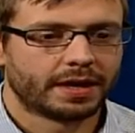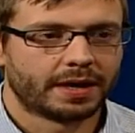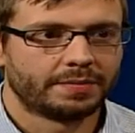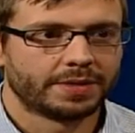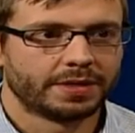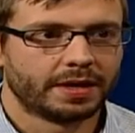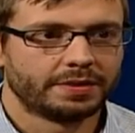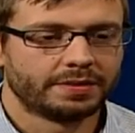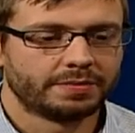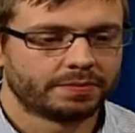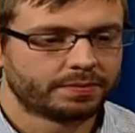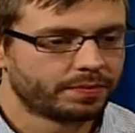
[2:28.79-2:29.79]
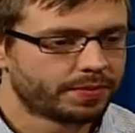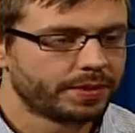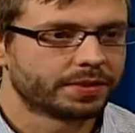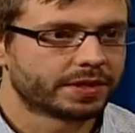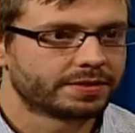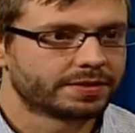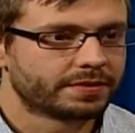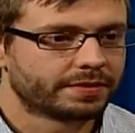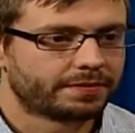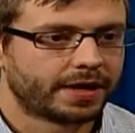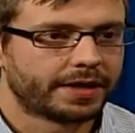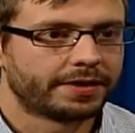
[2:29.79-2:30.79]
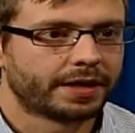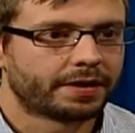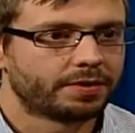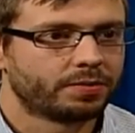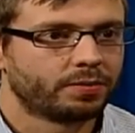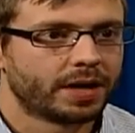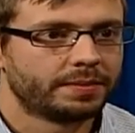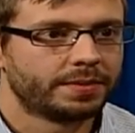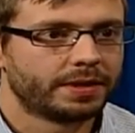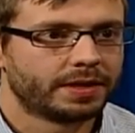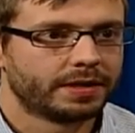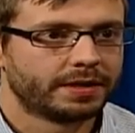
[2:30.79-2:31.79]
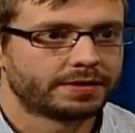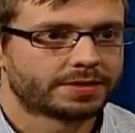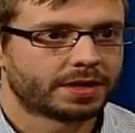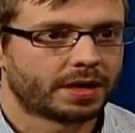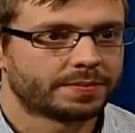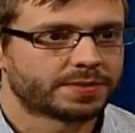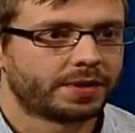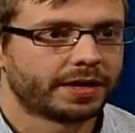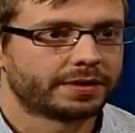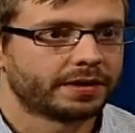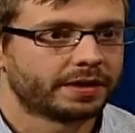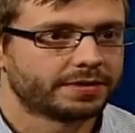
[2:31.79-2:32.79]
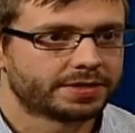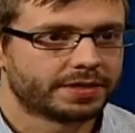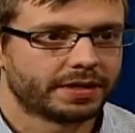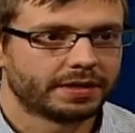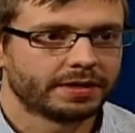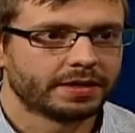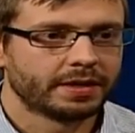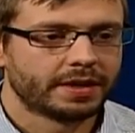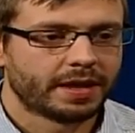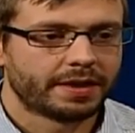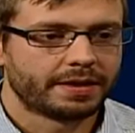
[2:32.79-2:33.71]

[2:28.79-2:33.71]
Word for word: um, and people can find that on the web uh, at stopspying.ca.